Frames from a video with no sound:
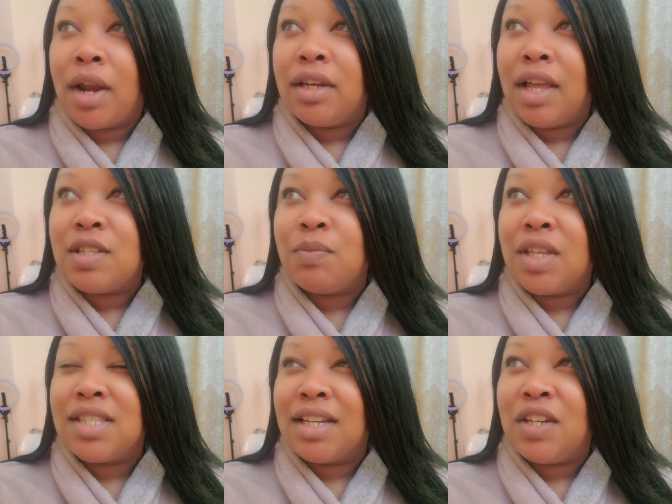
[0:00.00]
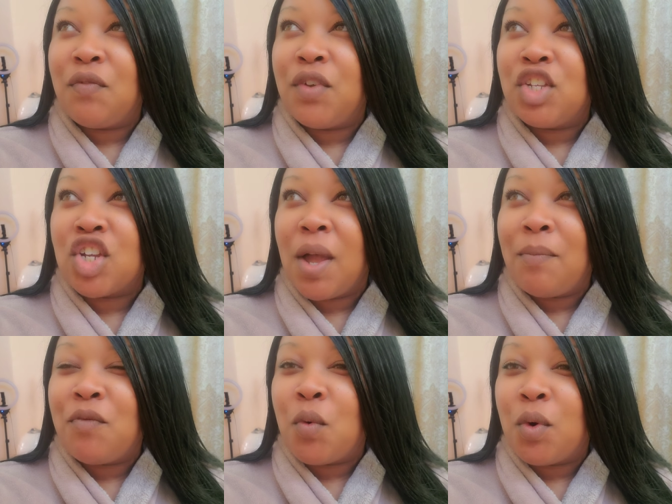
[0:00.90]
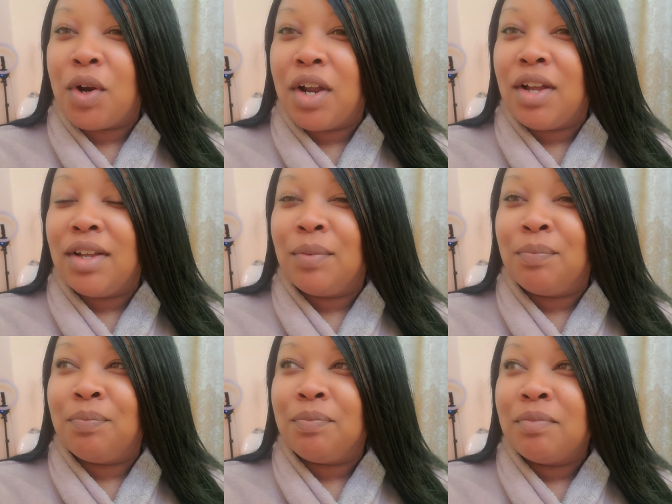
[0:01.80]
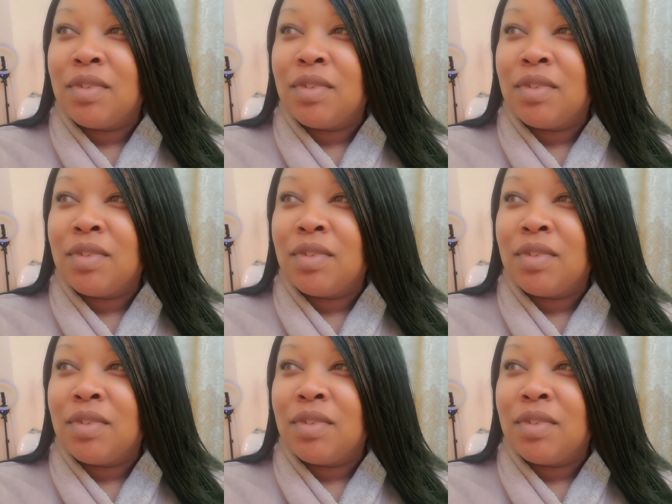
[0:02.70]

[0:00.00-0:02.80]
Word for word: writing down some things I need to finish up for